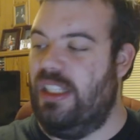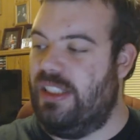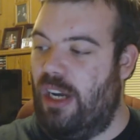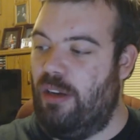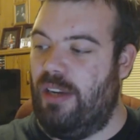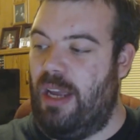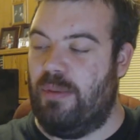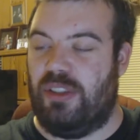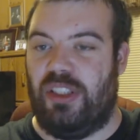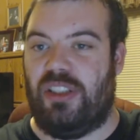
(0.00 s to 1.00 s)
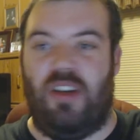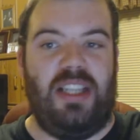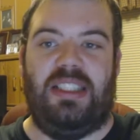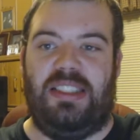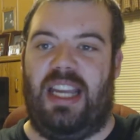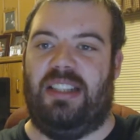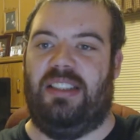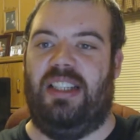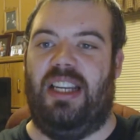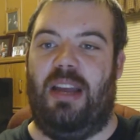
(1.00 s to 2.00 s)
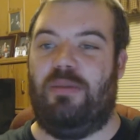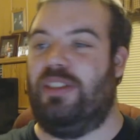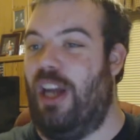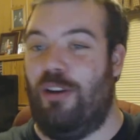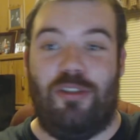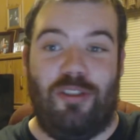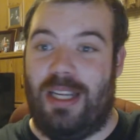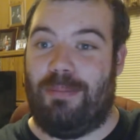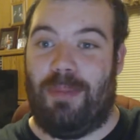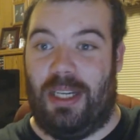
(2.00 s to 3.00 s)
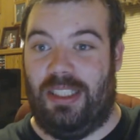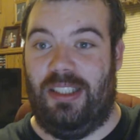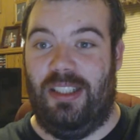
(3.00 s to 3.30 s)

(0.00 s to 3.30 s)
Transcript: So it was just like the Den, and that was so creepy.